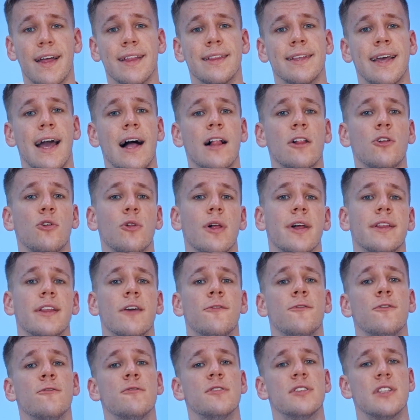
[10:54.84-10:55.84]
and calculate
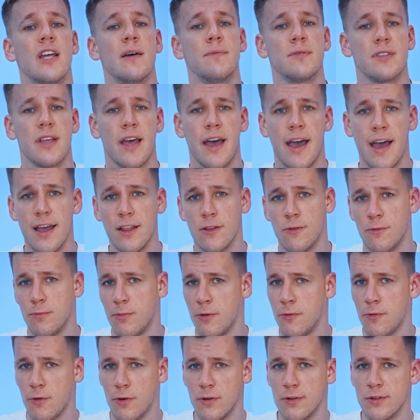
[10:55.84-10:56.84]
a few steps ahead of
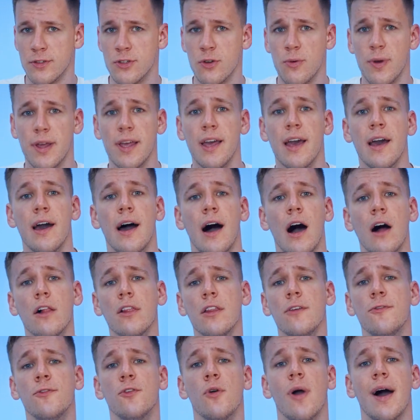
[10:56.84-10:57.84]
before you're doing, I'll
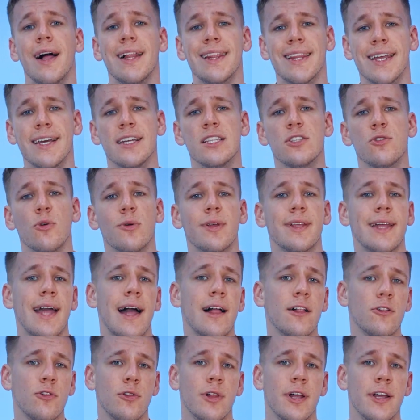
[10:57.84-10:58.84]
leave you a link to a
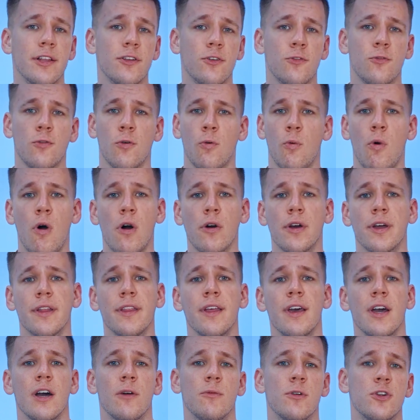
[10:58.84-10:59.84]
calculator for
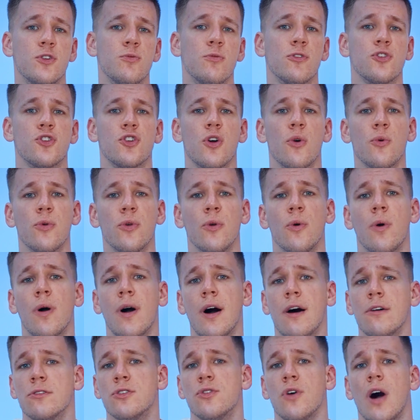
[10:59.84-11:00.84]
Walken, which will show you
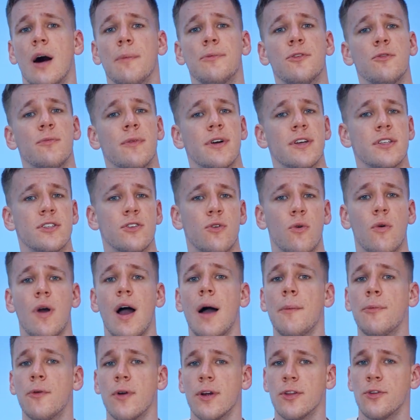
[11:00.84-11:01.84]
how to optimize
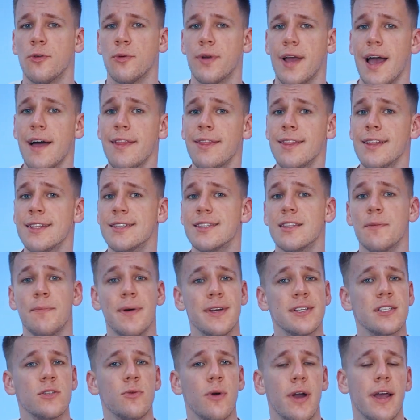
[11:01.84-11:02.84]
or upgrade your cat leads the
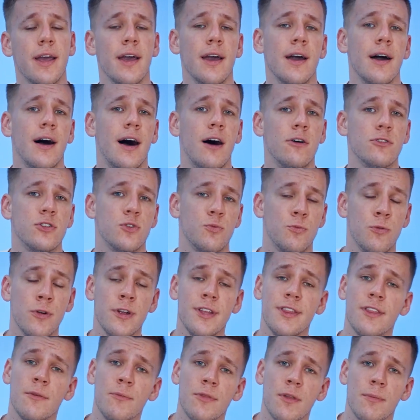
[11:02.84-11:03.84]
best way, how to
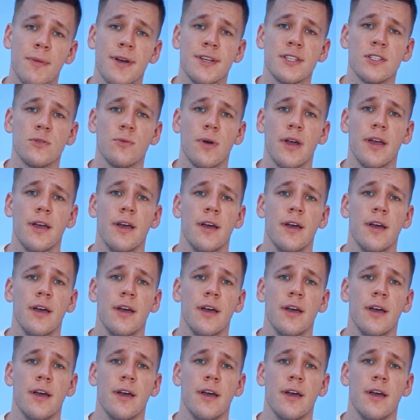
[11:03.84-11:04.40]
breed them the best way,